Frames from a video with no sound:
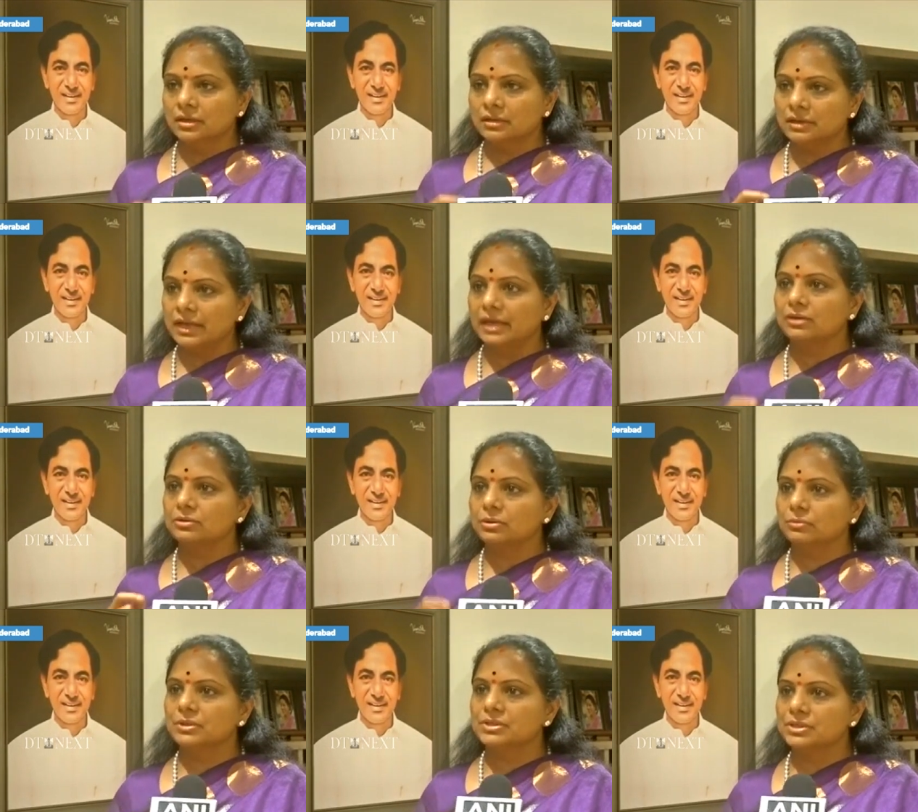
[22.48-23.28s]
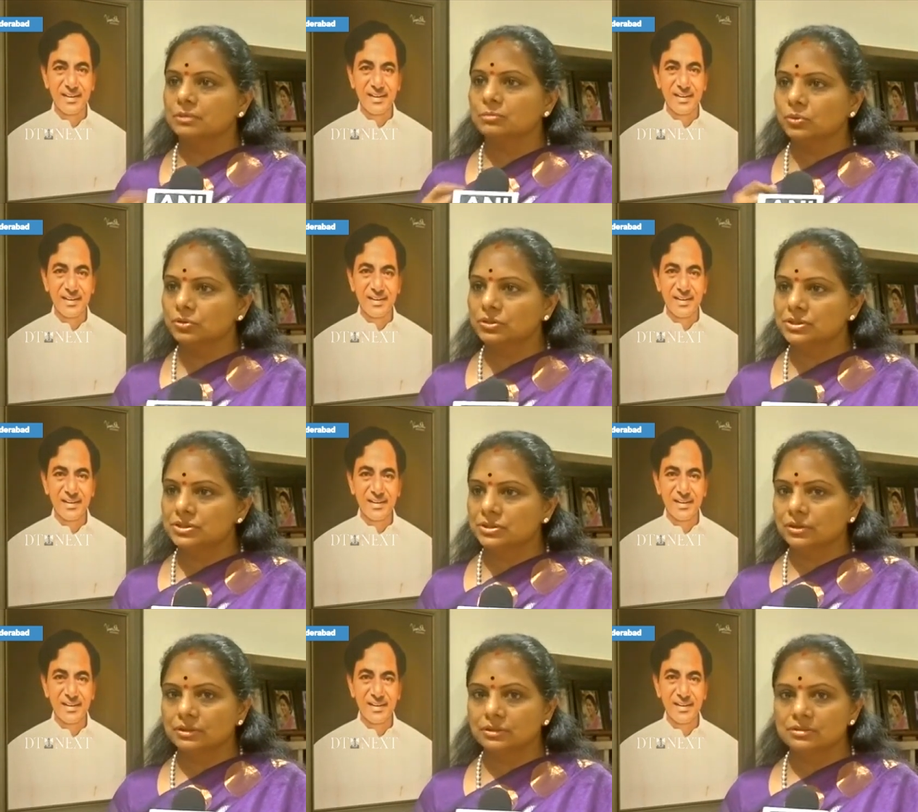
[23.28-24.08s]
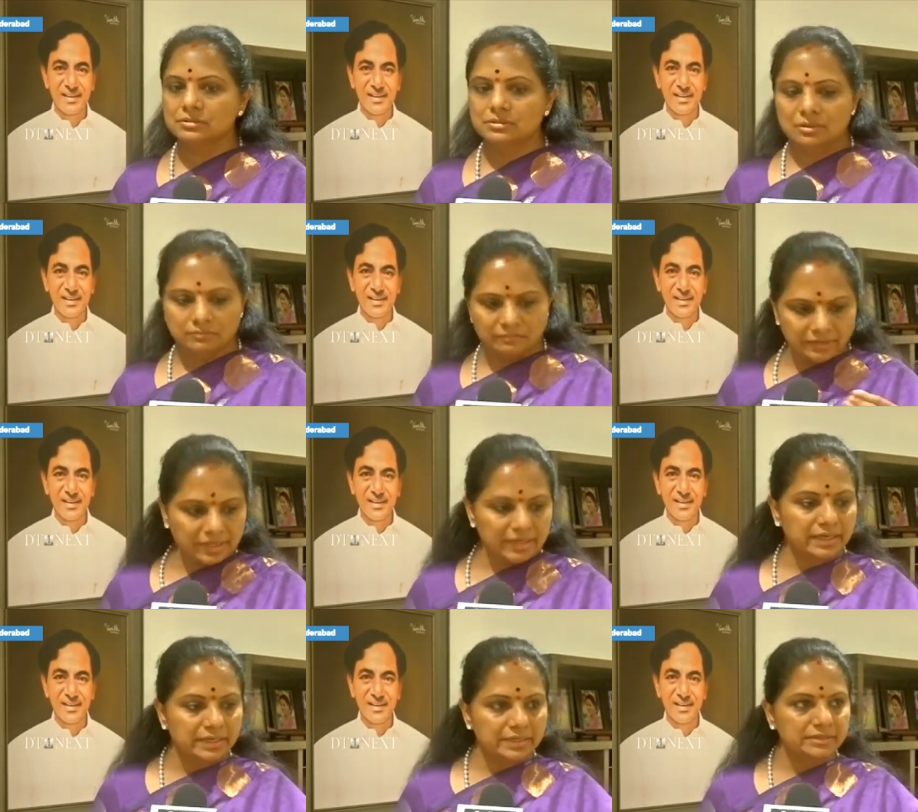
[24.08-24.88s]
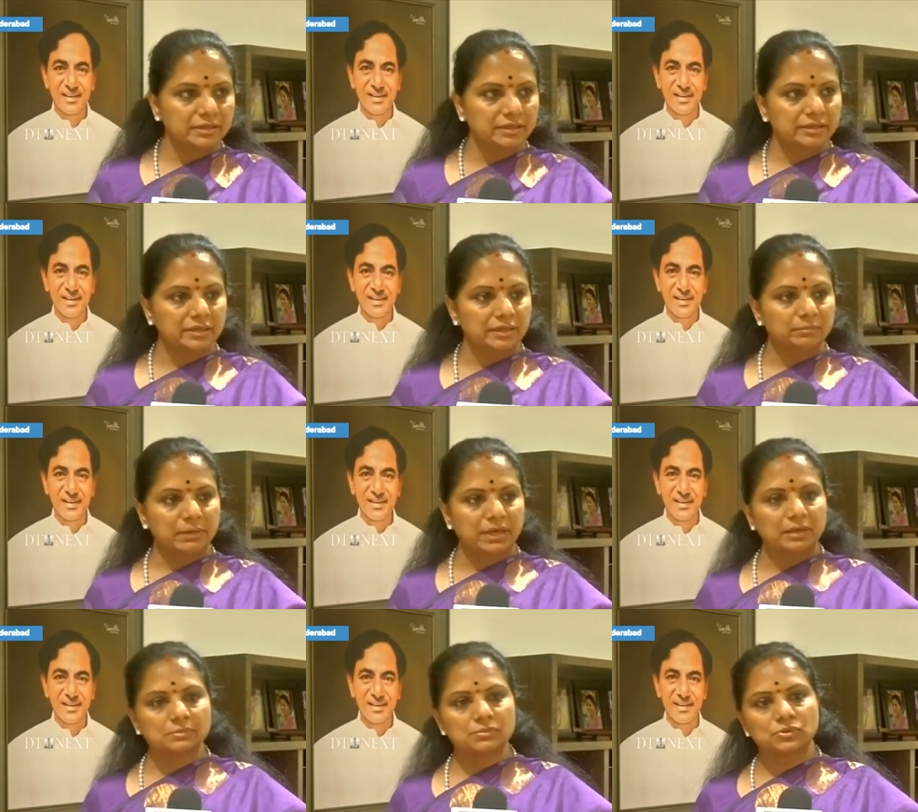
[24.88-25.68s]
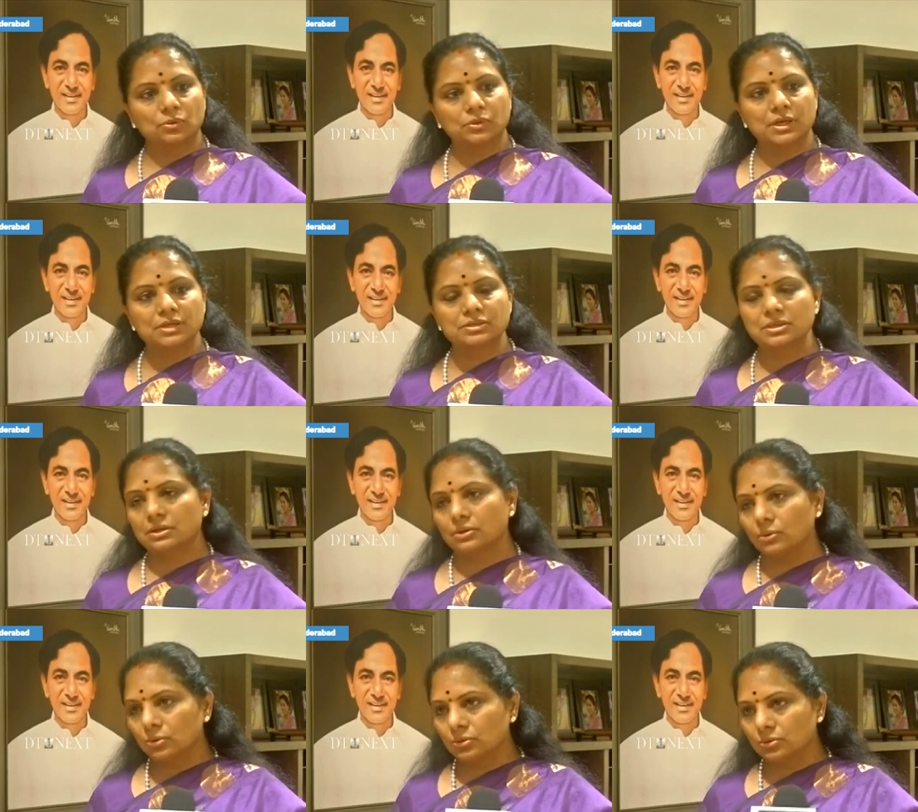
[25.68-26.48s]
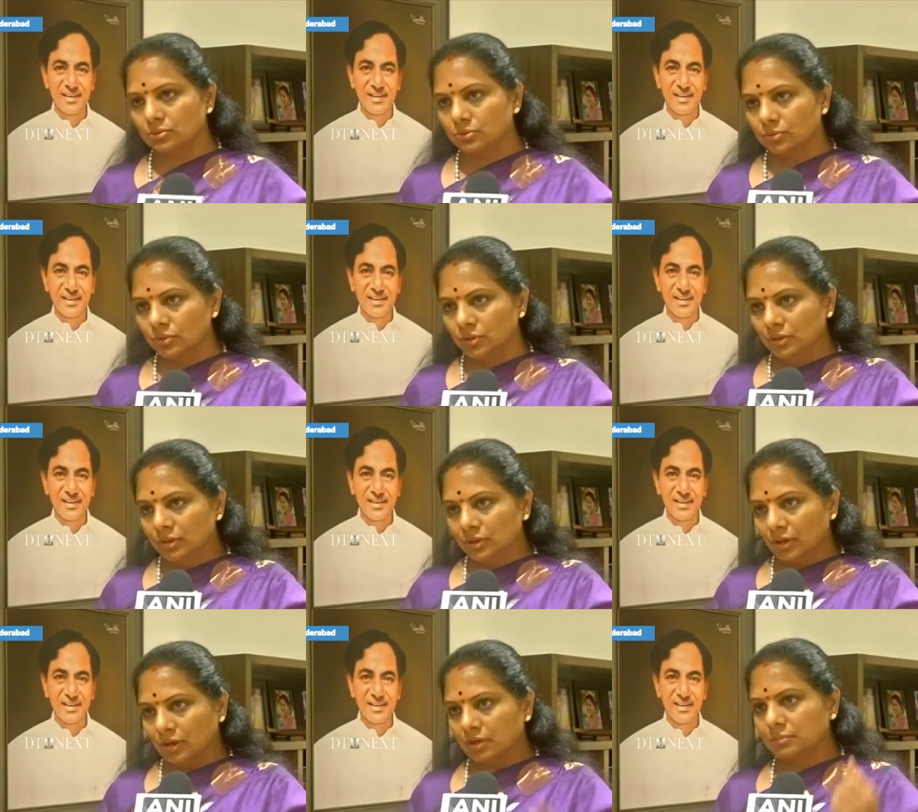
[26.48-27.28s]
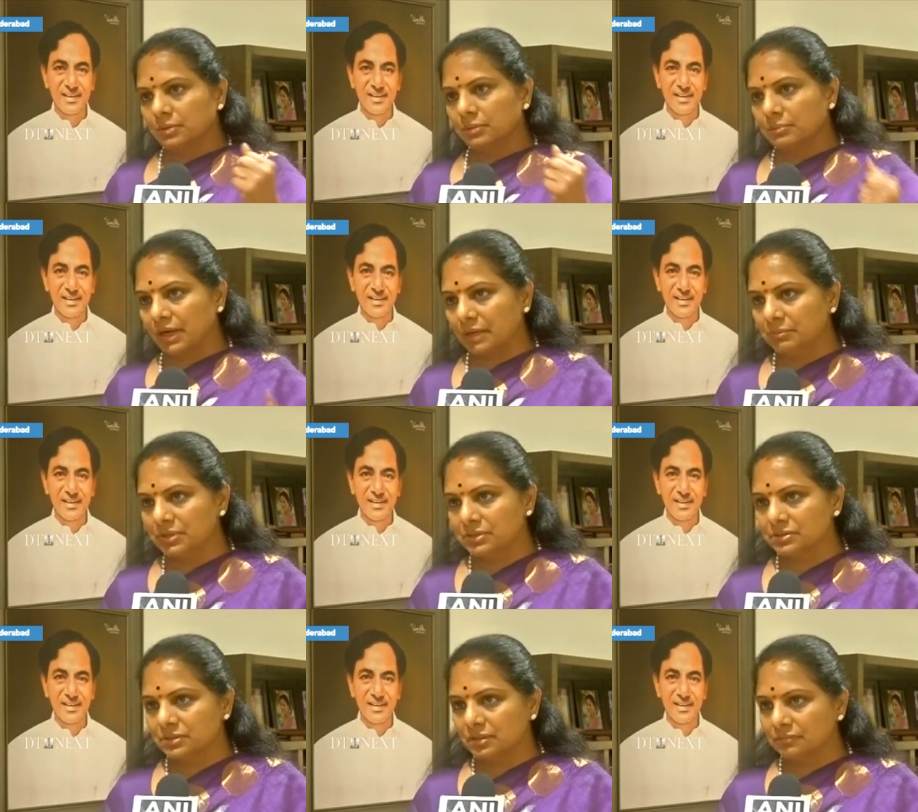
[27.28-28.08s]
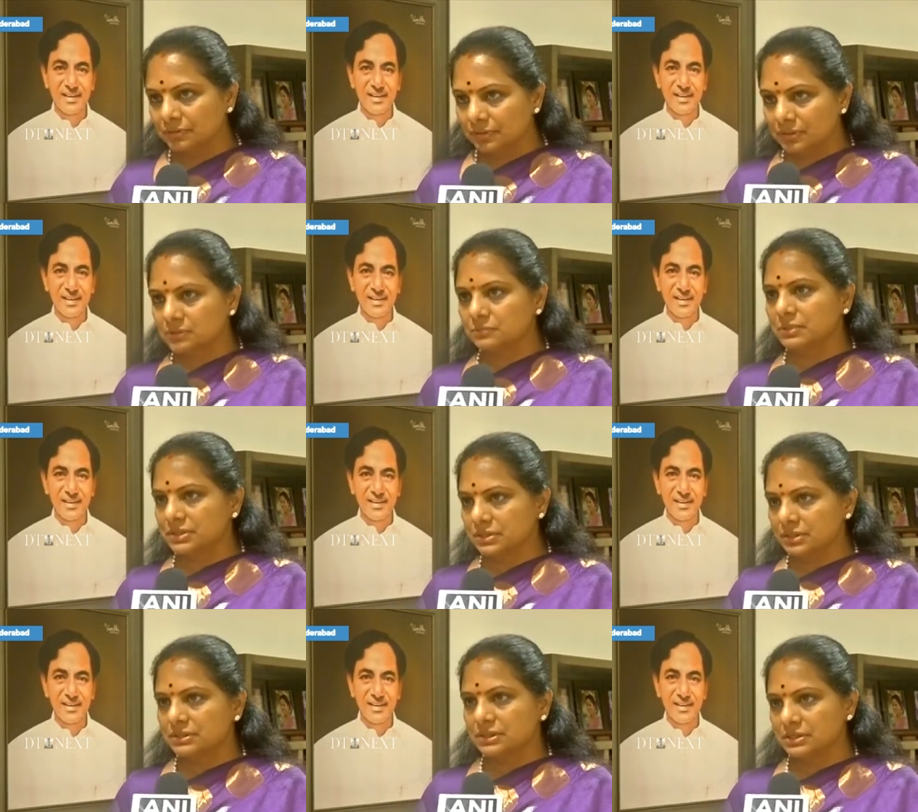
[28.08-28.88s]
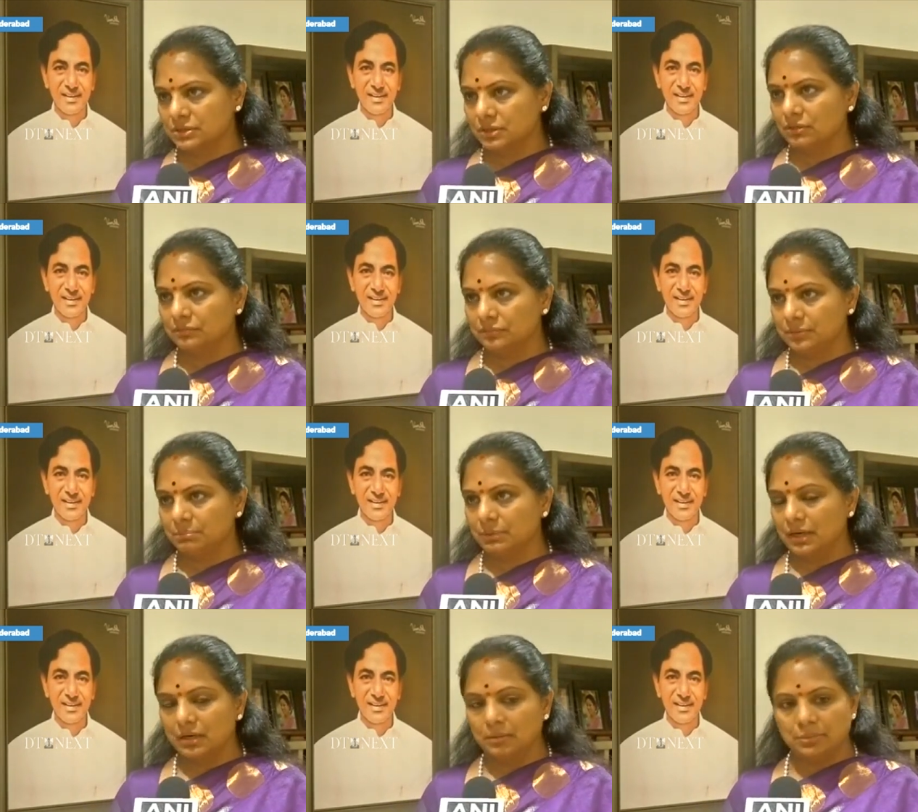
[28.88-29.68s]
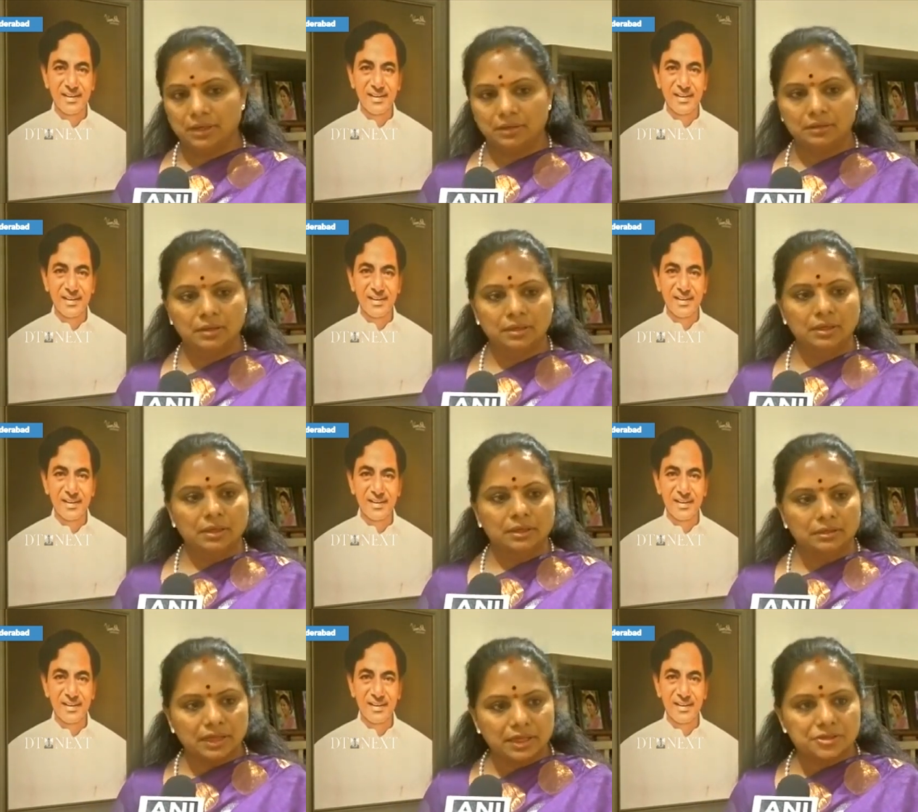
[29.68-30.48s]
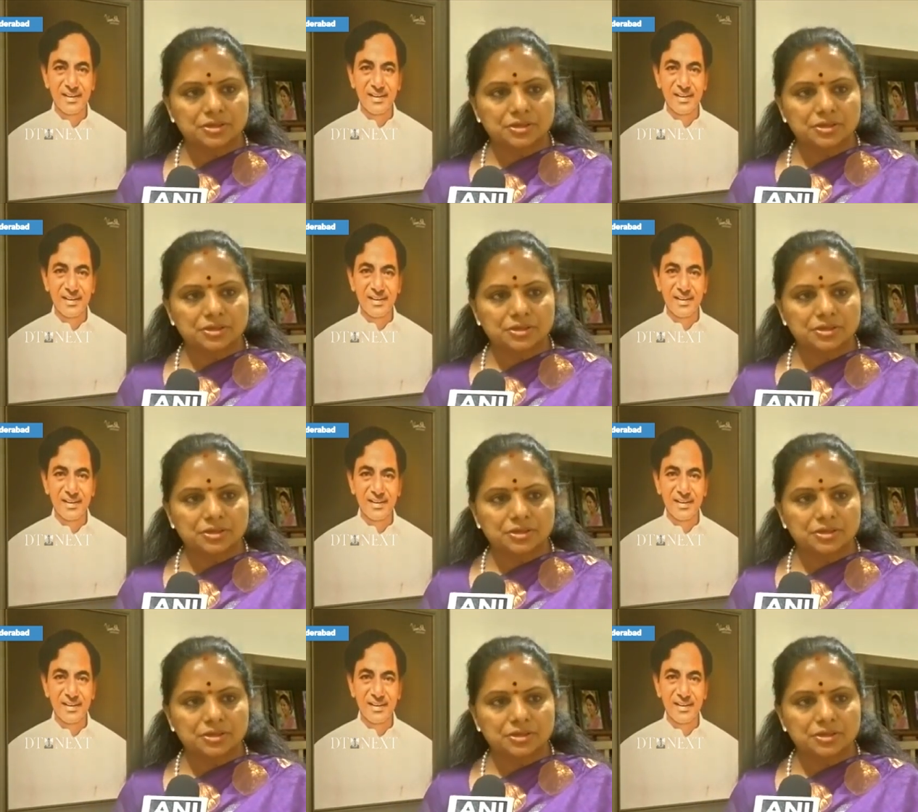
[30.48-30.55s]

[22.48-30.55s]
Speaker 1: care to question Modi ji on this? Very recently, Madam Sonia ji wrote to Honorable Prime Minister for the special session of the Parliament. There